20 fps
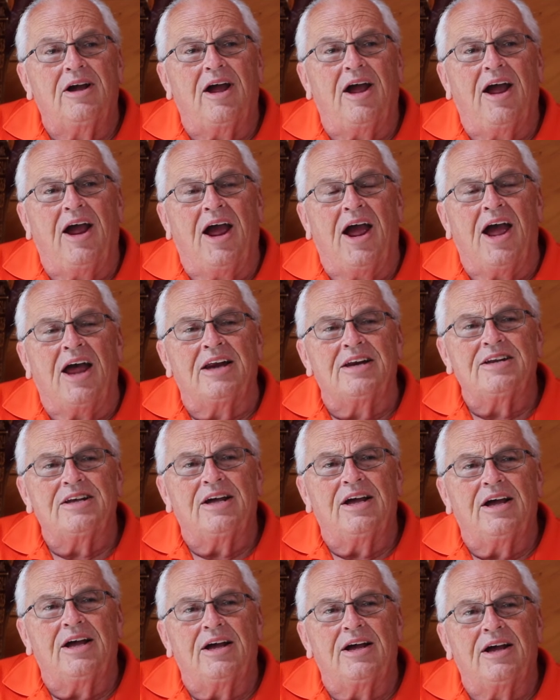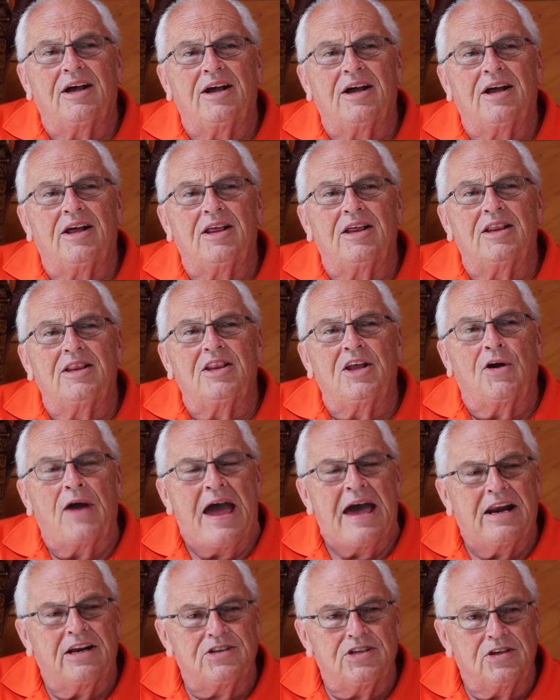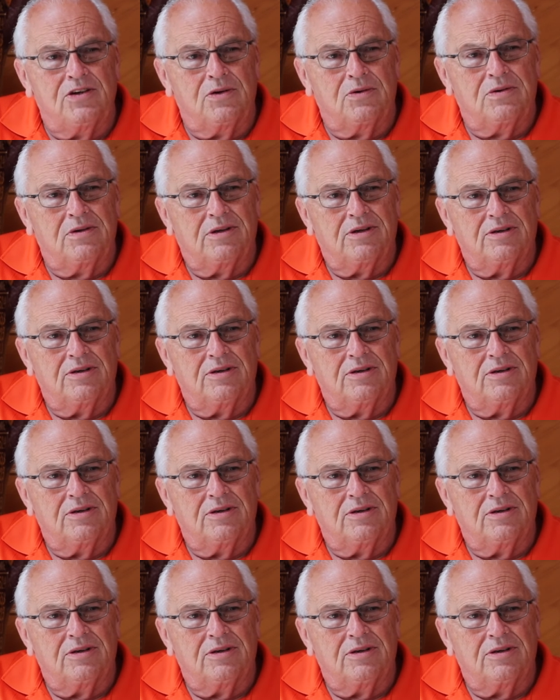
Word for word: and their attitude.